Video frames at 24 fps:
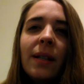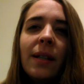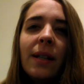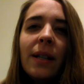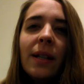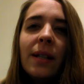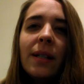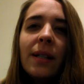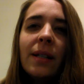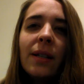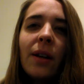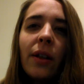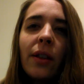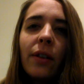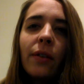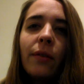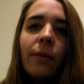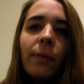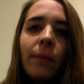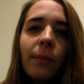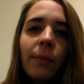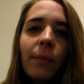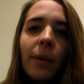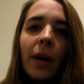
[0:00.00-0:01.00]
it's on
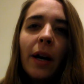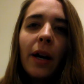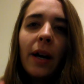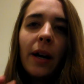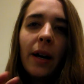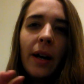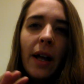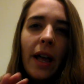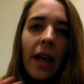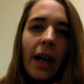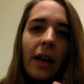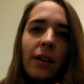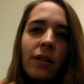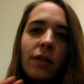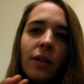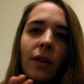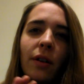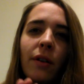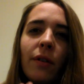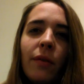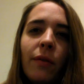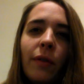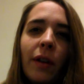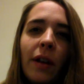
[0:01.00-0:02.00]
the edge
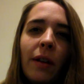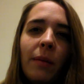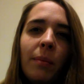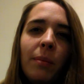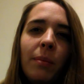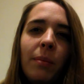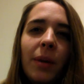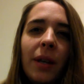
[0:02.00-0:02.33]
of it